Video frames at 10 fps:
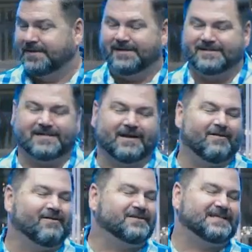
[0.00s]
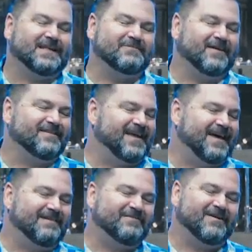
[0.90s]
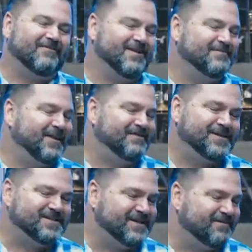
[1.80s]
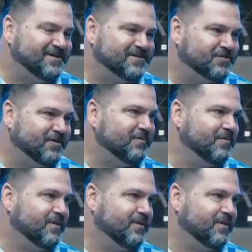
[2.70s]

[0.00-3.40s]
She said, Oh, silly Brother Dave, what, what are you believing to see on this trip?